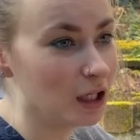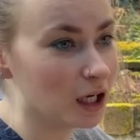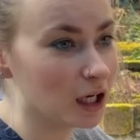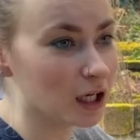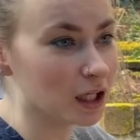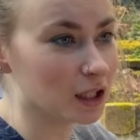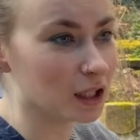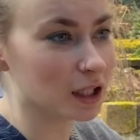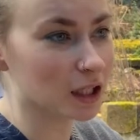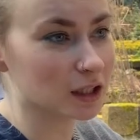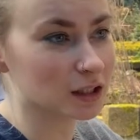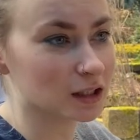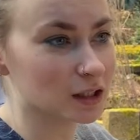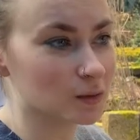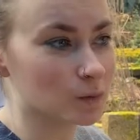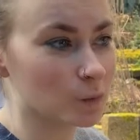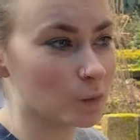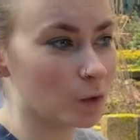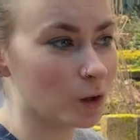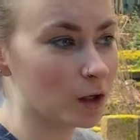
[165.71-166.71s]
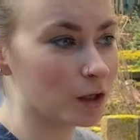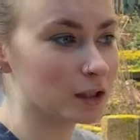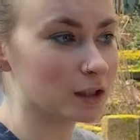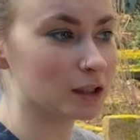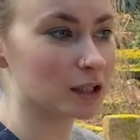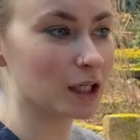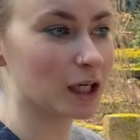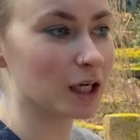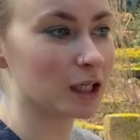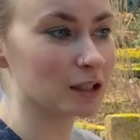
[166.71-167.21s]
and that's what
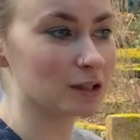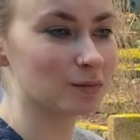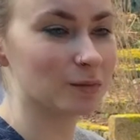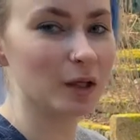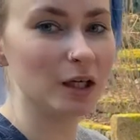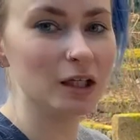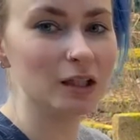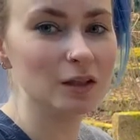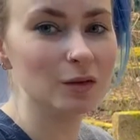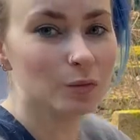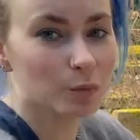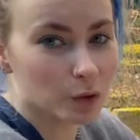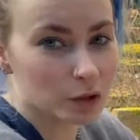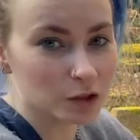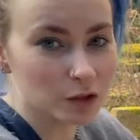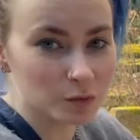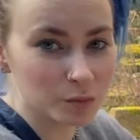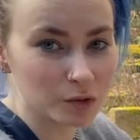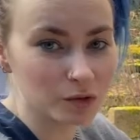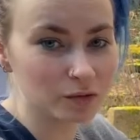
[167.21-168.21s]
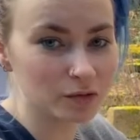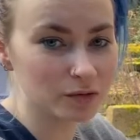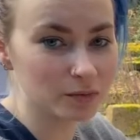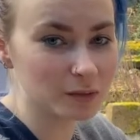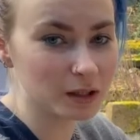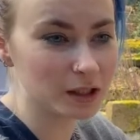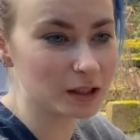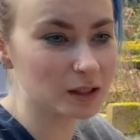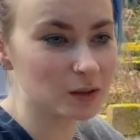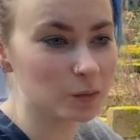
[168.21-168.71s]
has made it possible for
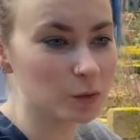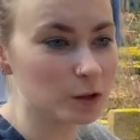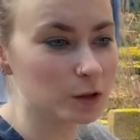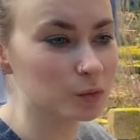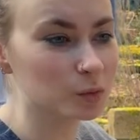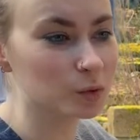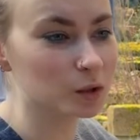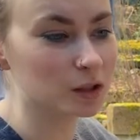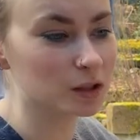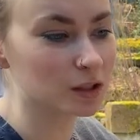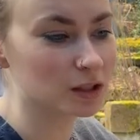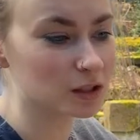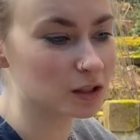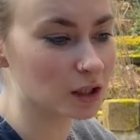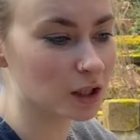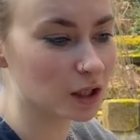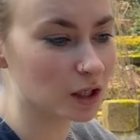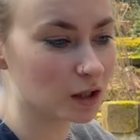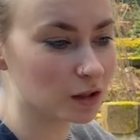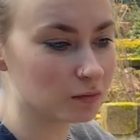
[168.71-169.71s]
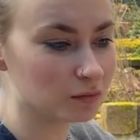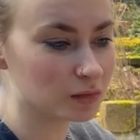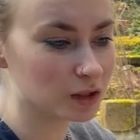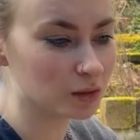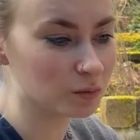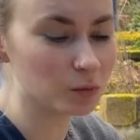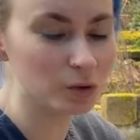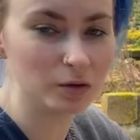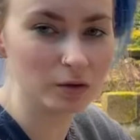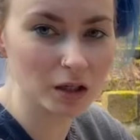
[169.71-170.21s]
me to be able to start Mini
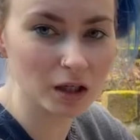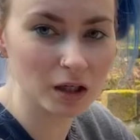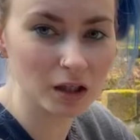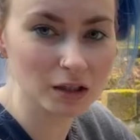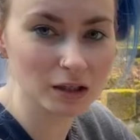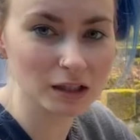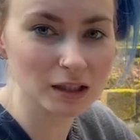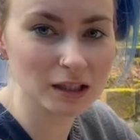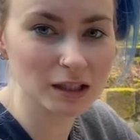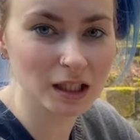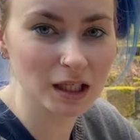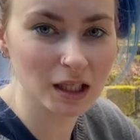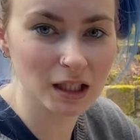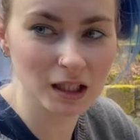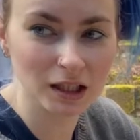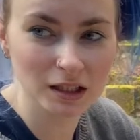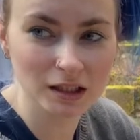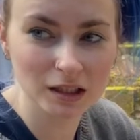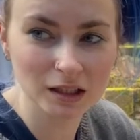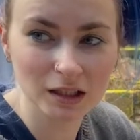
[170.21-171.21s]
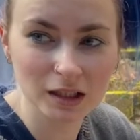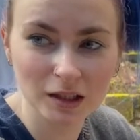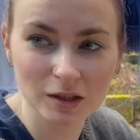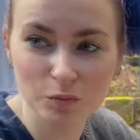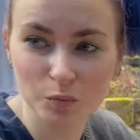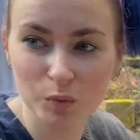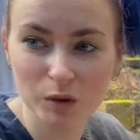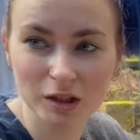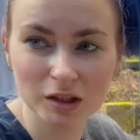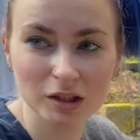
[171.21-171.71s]
Moon Arts and start the
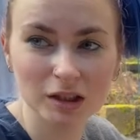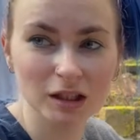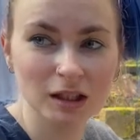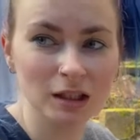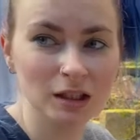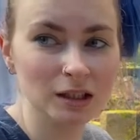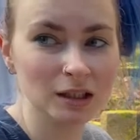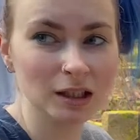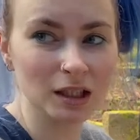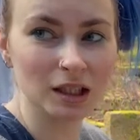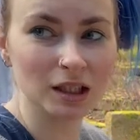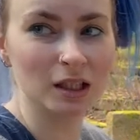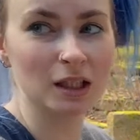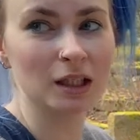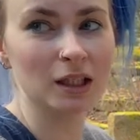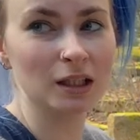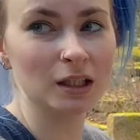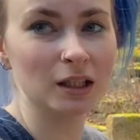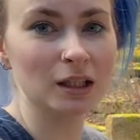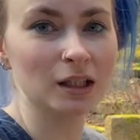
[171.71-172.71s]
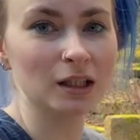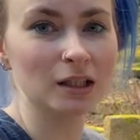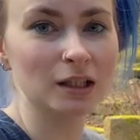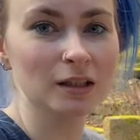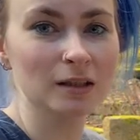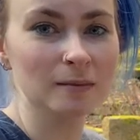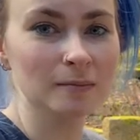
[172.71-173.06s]
business and